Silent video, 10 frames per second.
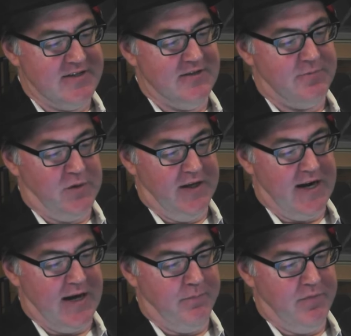had split
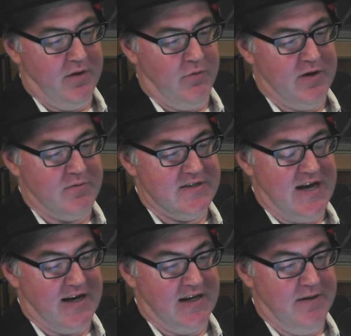up when he was
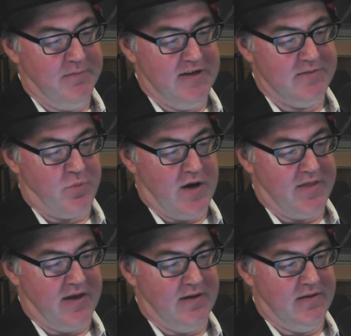young, and him and his
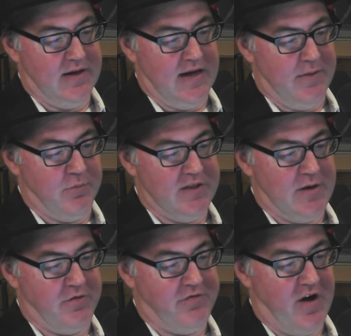brother, when they were
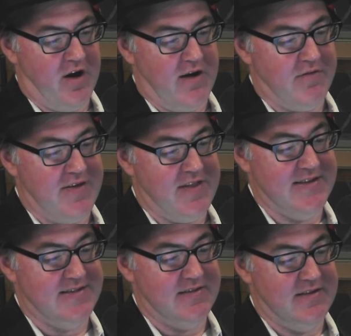5, and
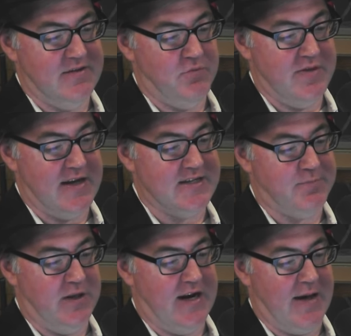when they
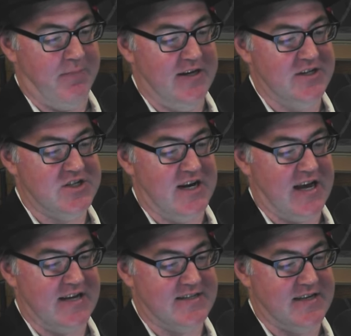split up, they didn't share
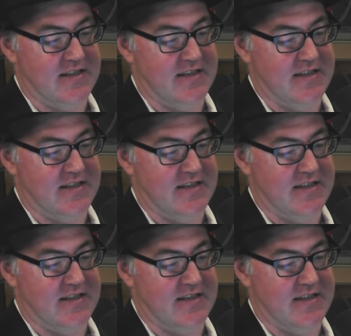custody.